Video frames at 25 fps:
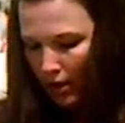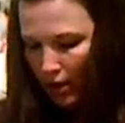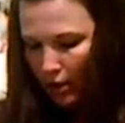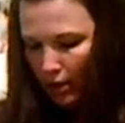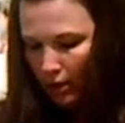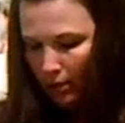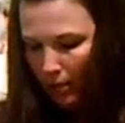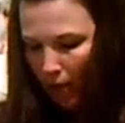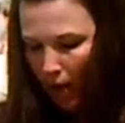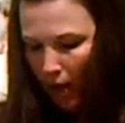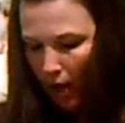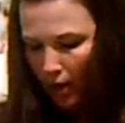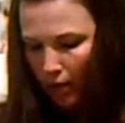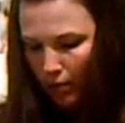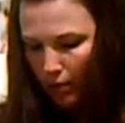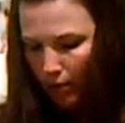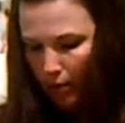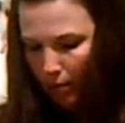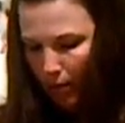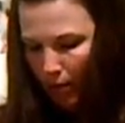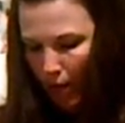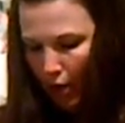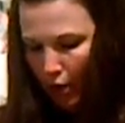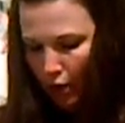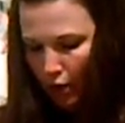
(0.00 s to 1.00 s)
I lined
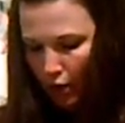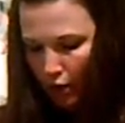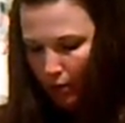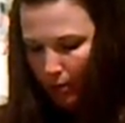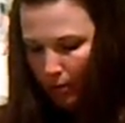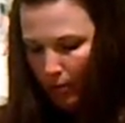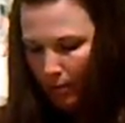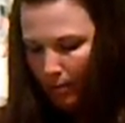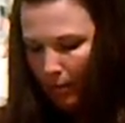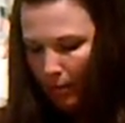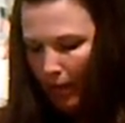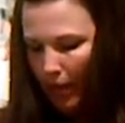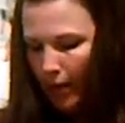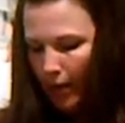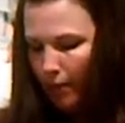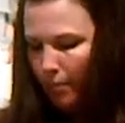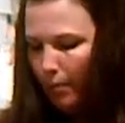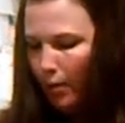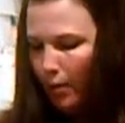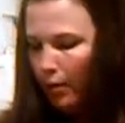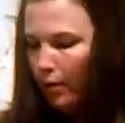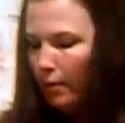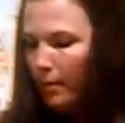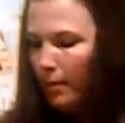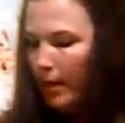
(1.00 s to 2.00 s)
mine with
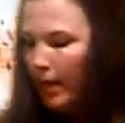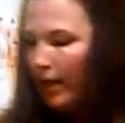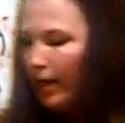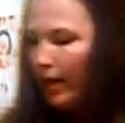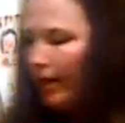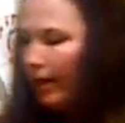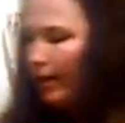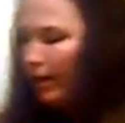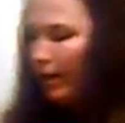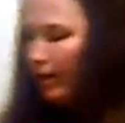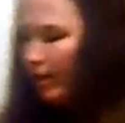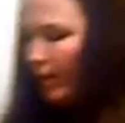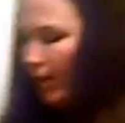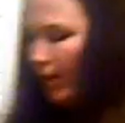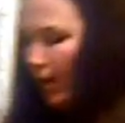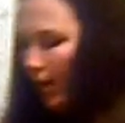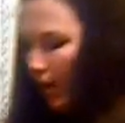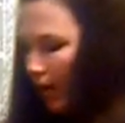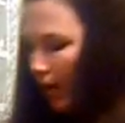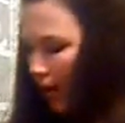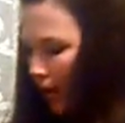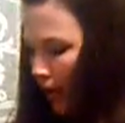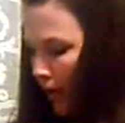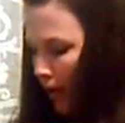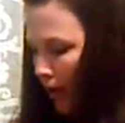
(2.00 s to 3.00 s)
parchment paper
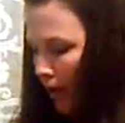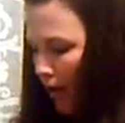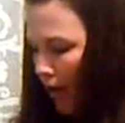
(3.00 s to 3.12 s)
because